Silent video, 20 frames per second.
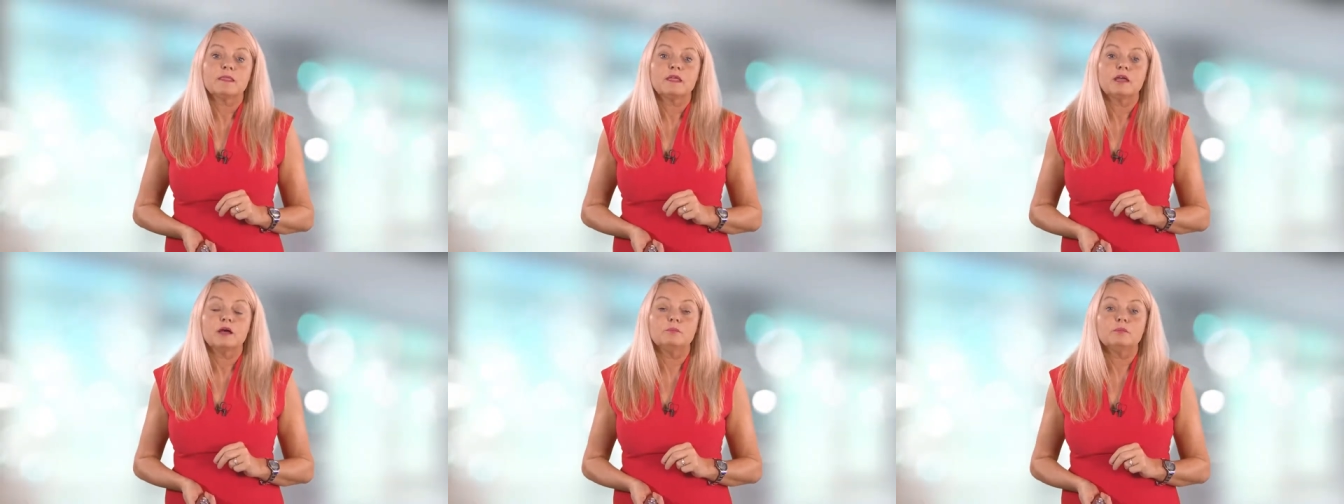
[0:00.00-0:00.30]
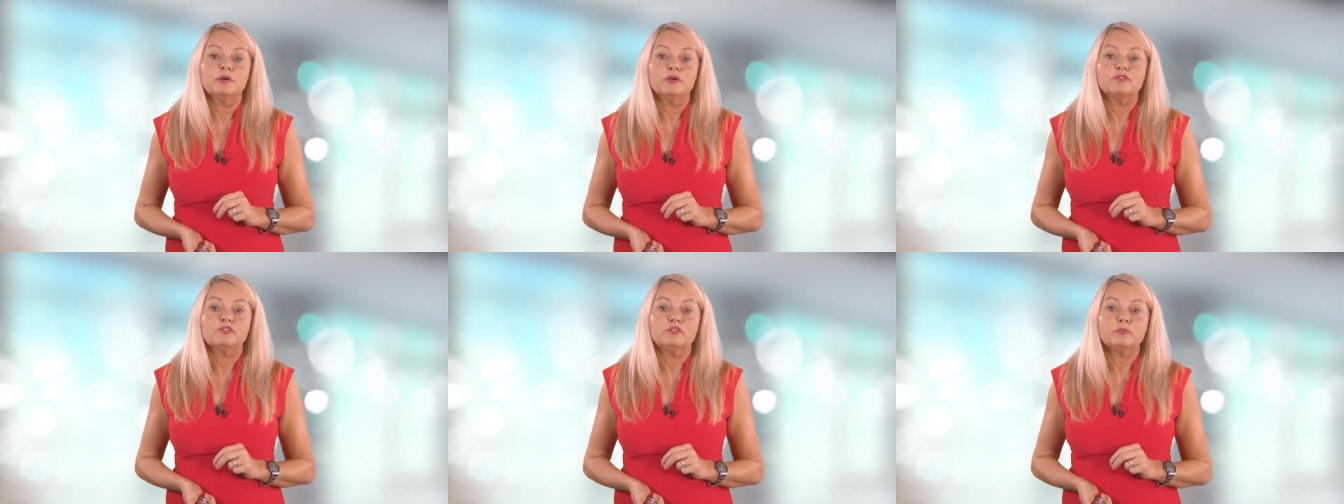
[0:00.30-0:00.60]
And
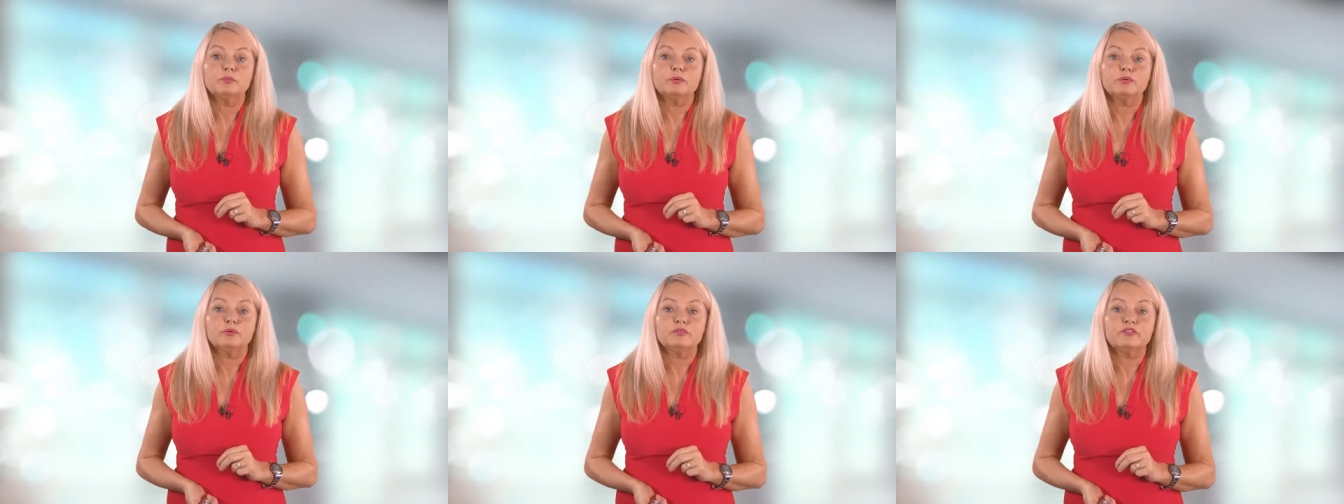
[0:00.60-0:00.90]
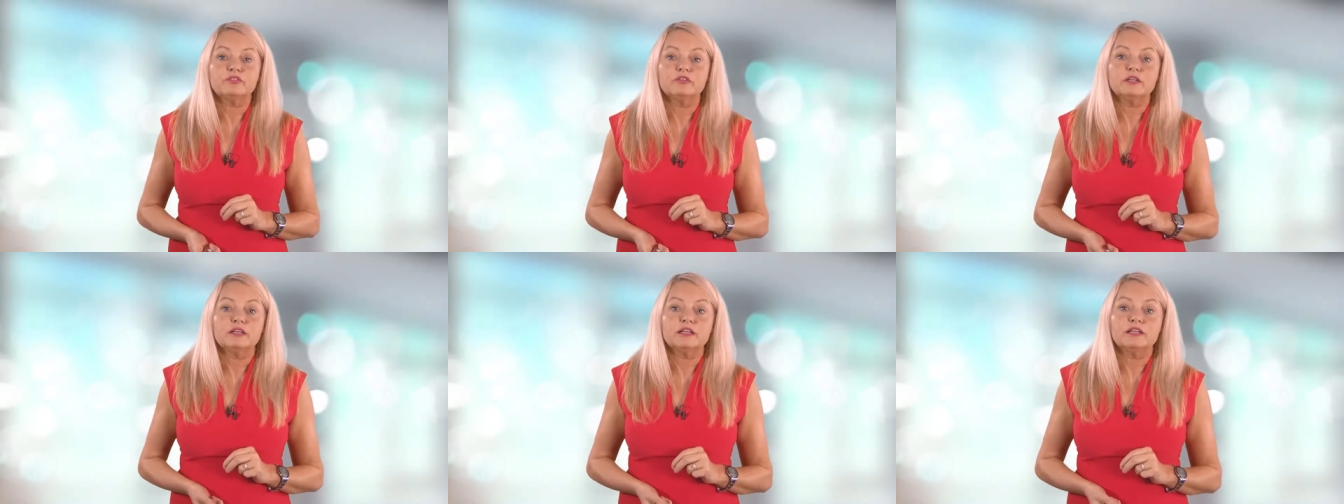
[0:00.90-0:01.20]
most
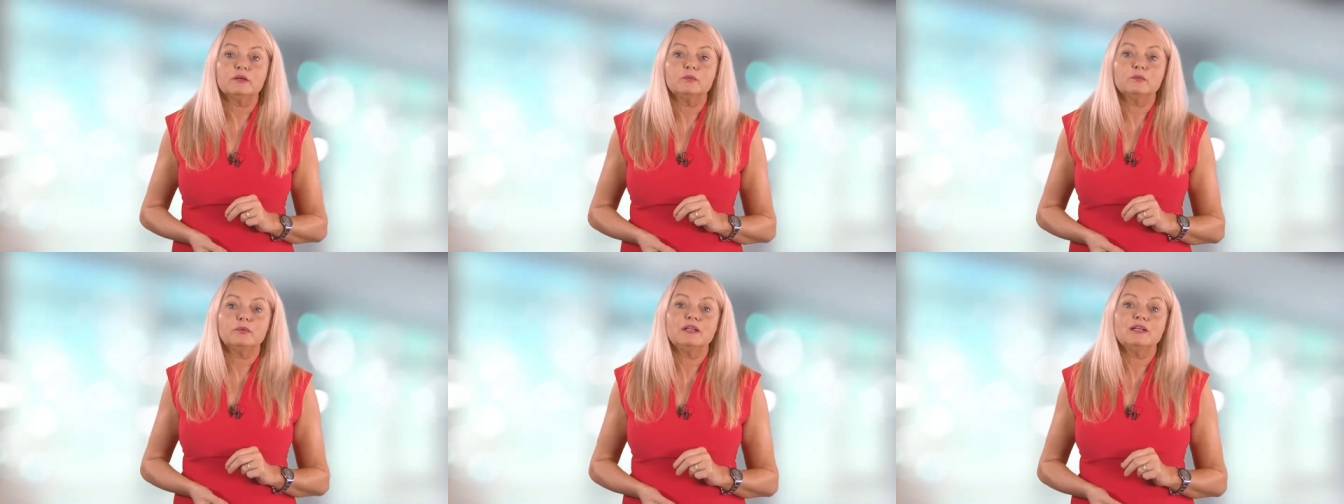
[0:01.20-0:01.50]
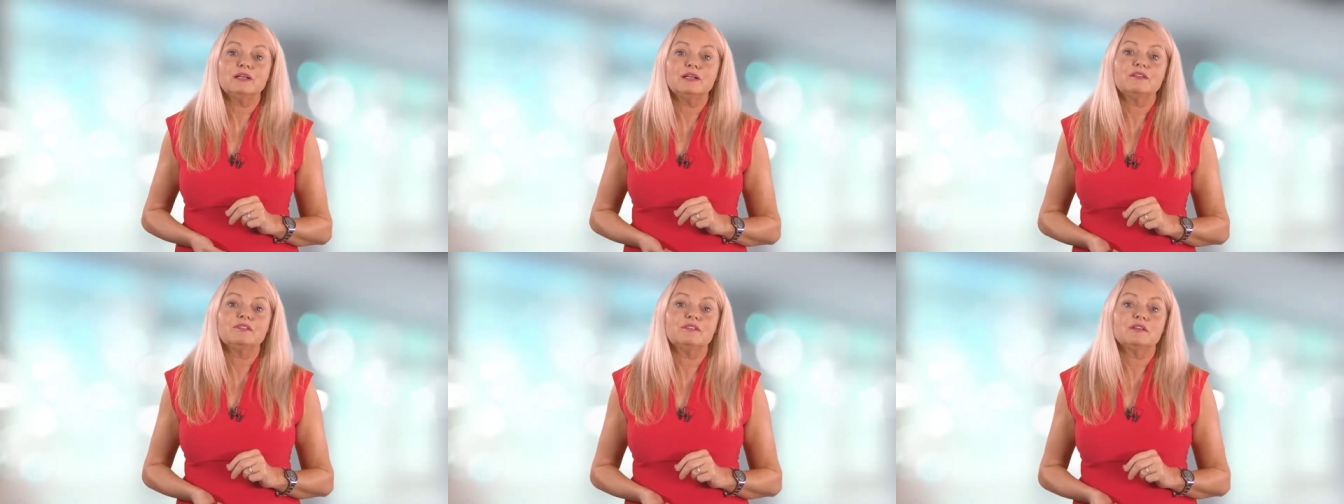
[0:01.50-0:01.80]
importantly, we
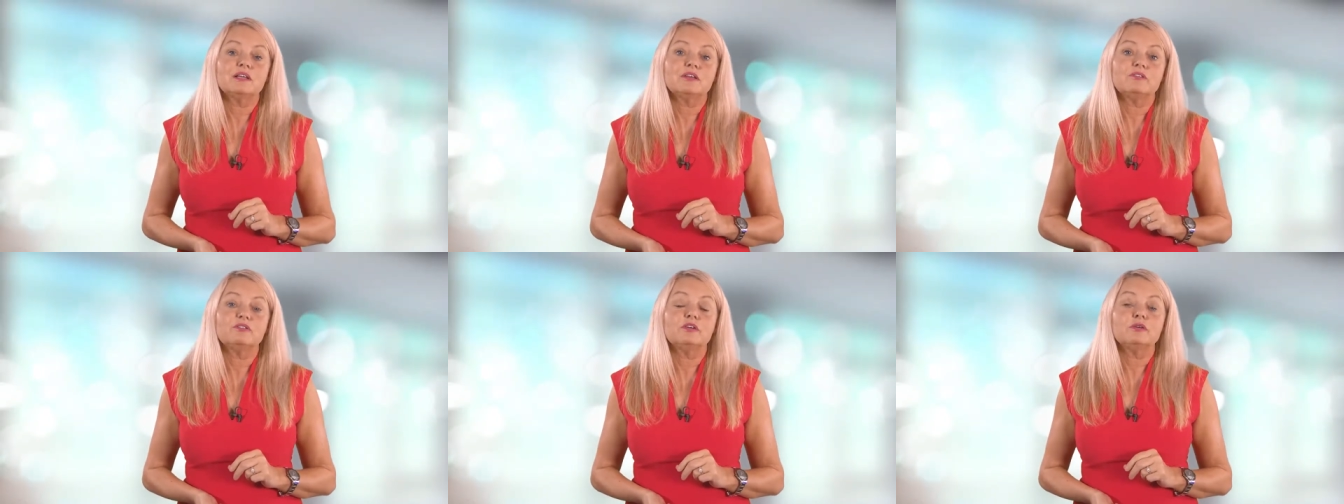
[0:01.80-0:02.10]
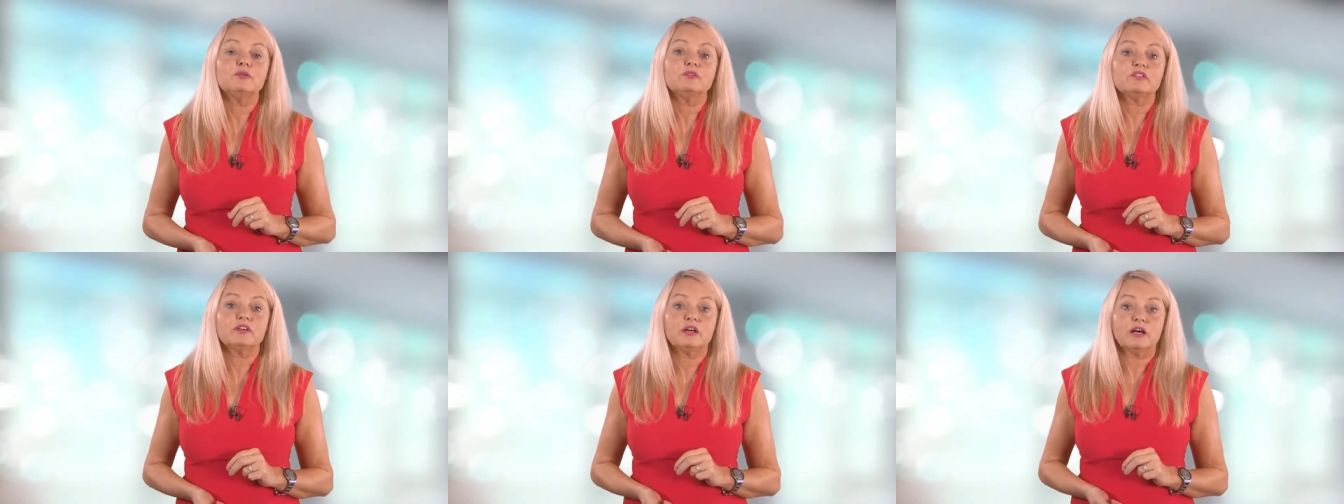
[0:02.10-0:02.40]
need to give
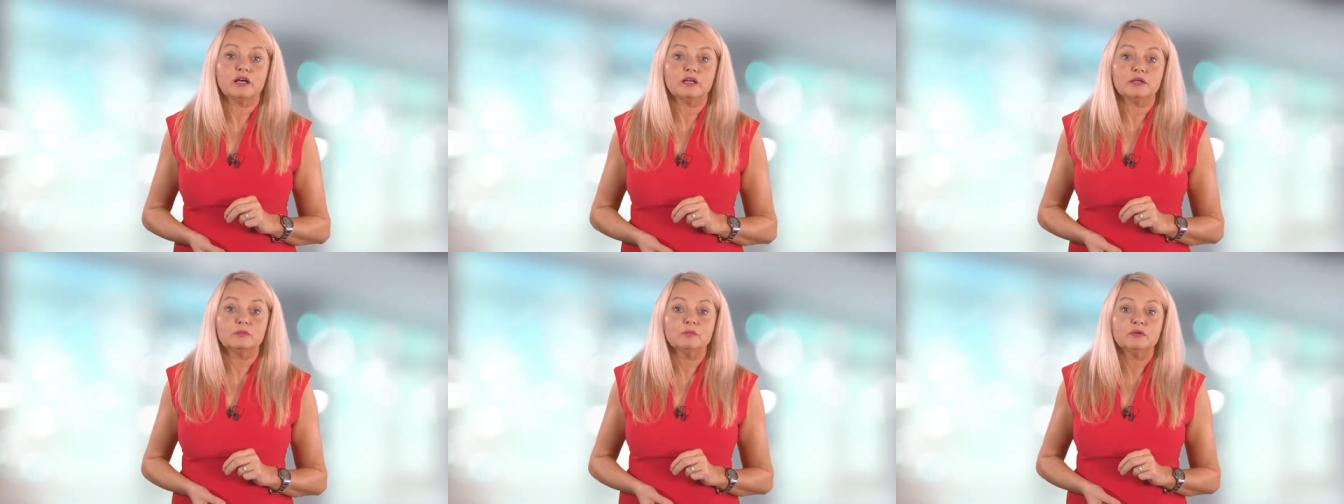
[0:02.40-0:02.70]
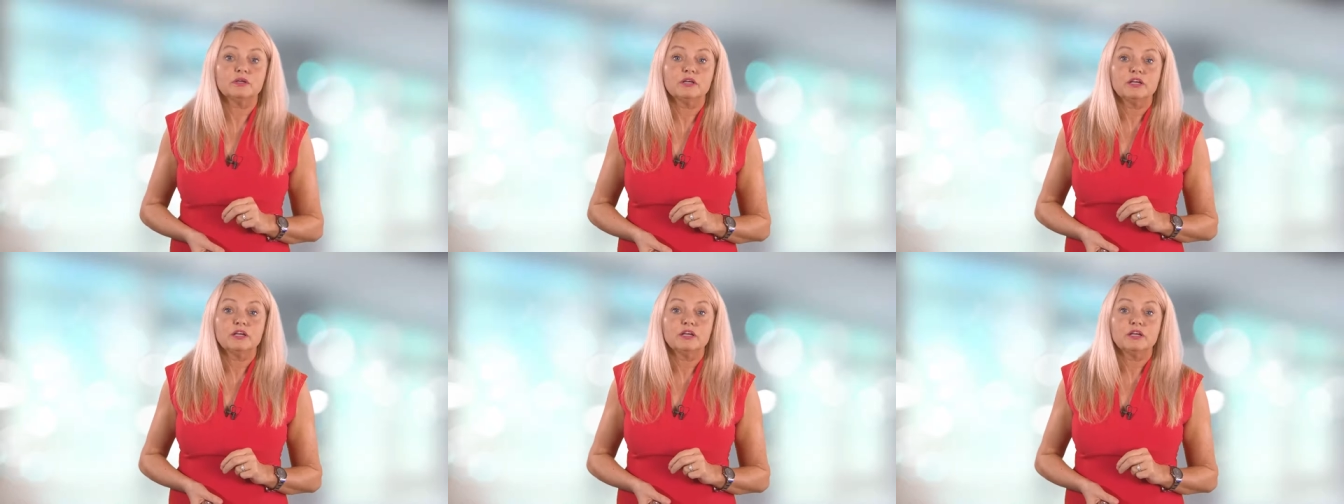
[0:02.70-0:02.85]
you time,